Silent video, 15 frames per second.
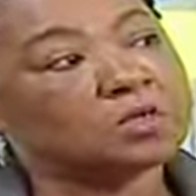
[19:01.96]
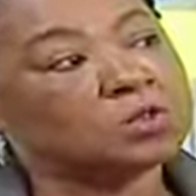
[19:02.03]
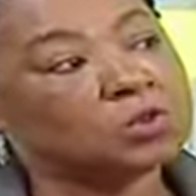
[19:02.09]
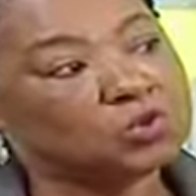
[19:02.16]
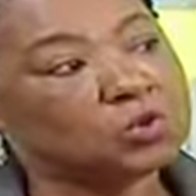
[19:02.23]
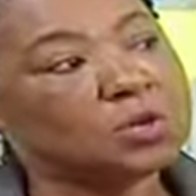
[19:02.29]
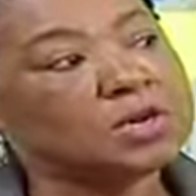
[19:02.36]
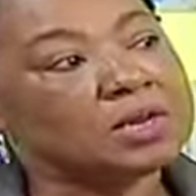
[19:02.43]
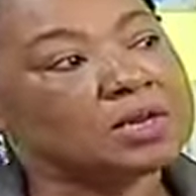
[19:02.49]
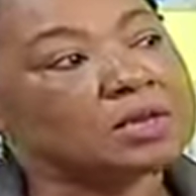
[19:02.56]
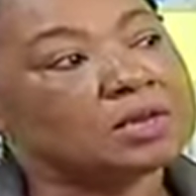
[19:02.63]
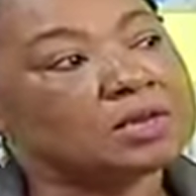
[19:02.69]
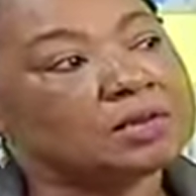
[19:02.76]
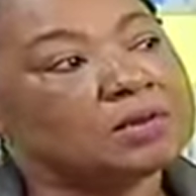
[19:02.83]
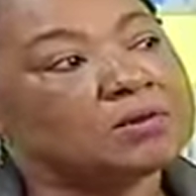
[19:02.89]
Okay. So
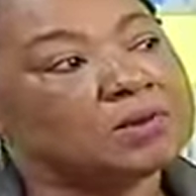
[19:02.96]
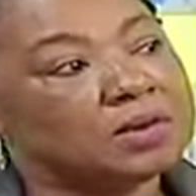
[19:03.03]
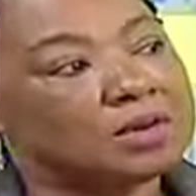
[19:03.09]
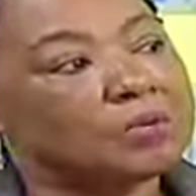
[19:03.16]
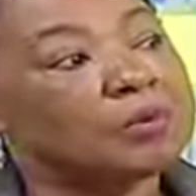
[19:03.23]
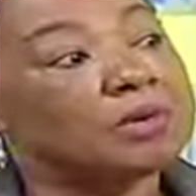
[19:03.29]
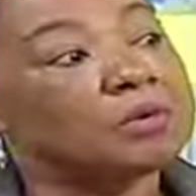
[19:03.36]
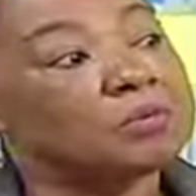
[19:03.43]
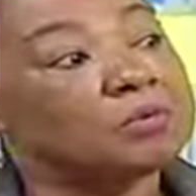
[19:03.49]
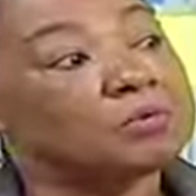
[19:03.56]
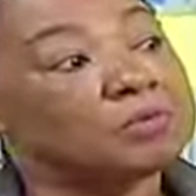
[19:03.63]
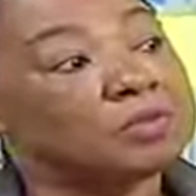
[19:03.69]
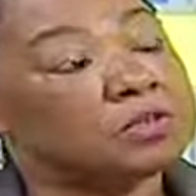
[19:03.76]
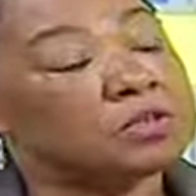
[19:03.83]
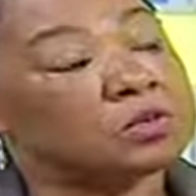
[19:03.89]
training really will
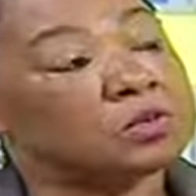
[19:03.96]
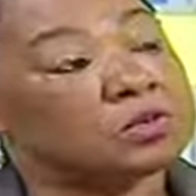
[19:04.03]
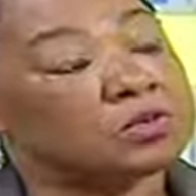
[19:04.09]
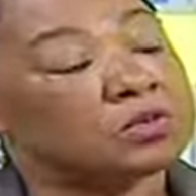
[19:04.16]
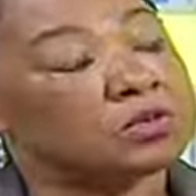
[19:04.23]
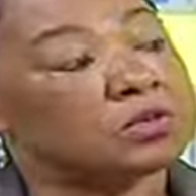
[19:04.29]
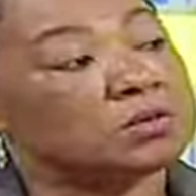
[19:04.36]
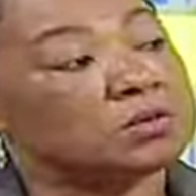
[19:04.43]
improve this situation.